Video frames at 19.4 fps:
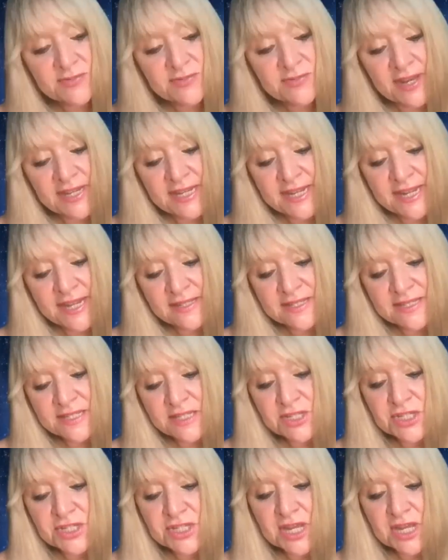fight against
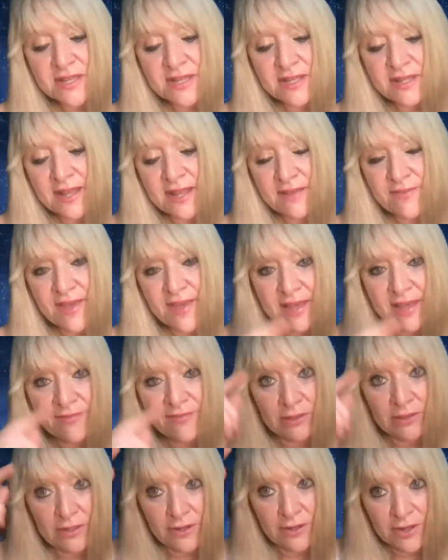each other, never
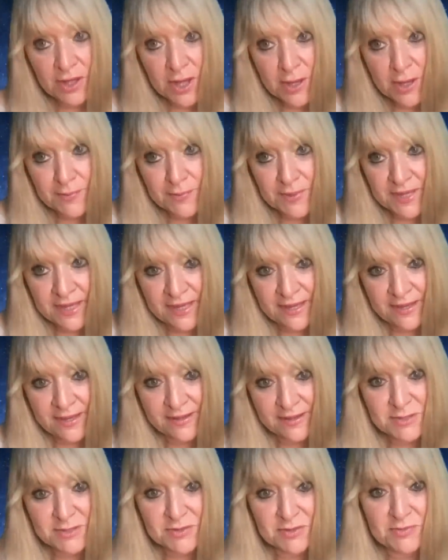ever look up here
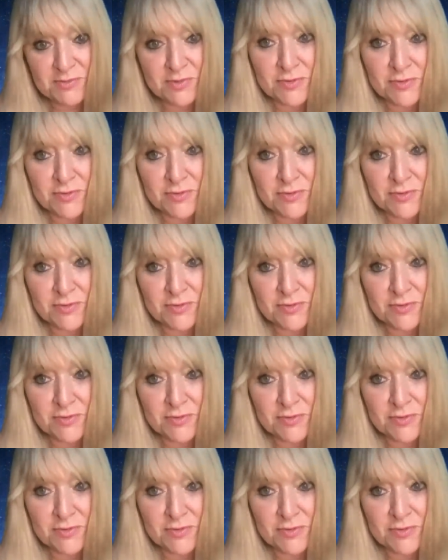because we've been